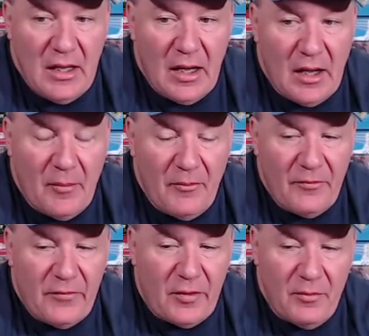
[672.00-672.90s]
Um,
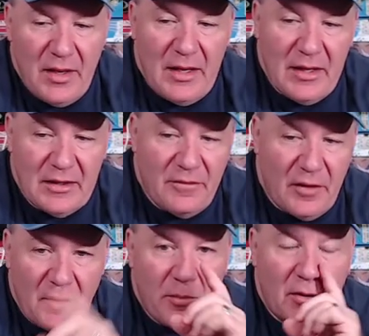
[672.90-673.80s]
for me, it's
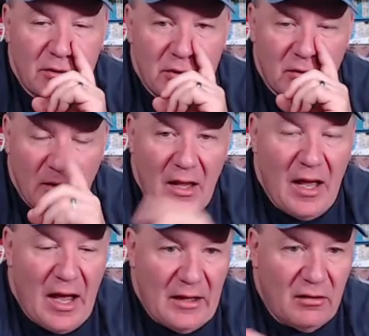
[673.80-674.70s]
very personal.
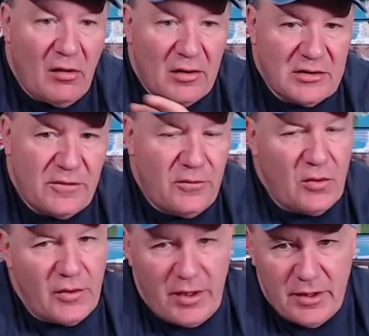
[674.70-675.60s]
I lost
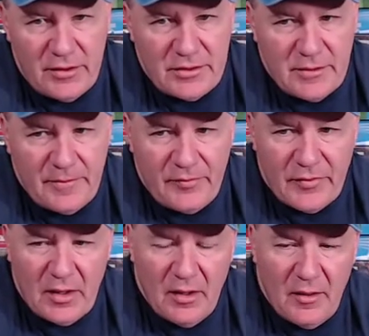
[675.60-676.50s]
four years
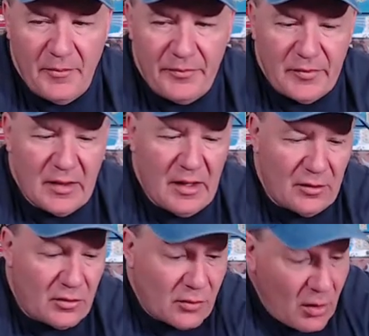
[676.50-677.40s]
um,
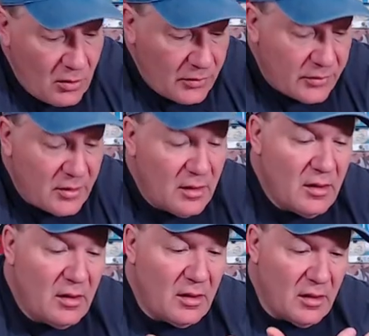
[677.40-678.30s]
in growth,
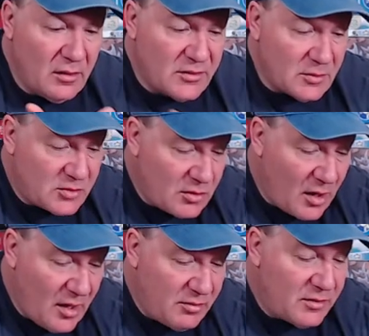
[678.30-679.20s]
in
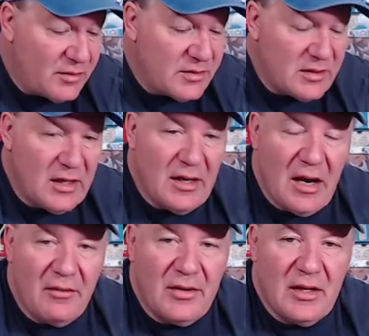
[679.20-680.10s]
subscribers, and
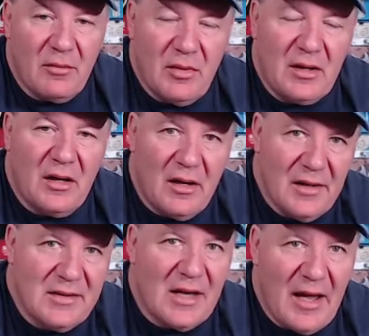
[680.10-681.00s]
everything
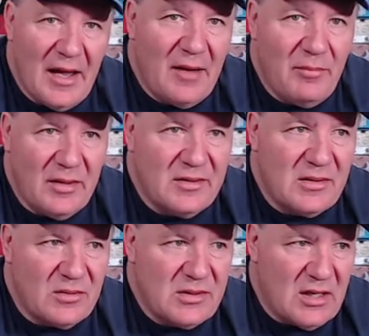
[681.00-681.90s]
because I had been
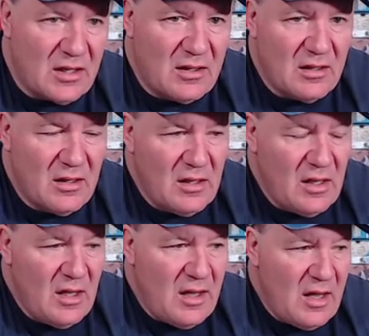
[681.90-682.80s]
so sick.
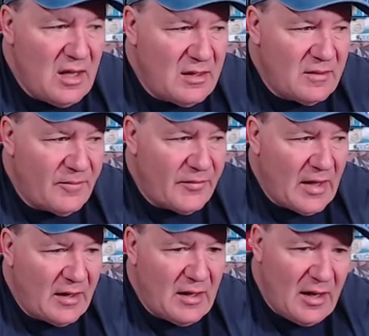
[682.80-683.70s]
And
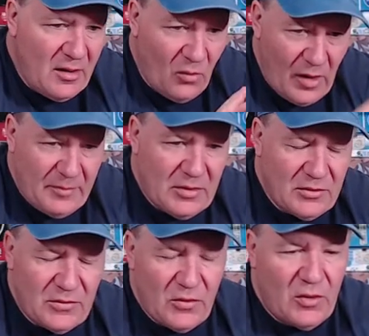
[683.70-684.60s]
I kind of wiped
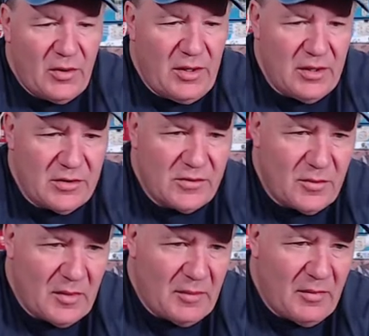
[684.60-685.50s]
those four years
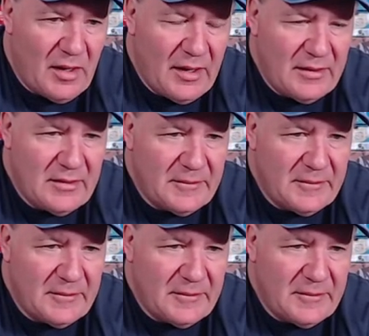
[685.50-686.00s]
from my mind,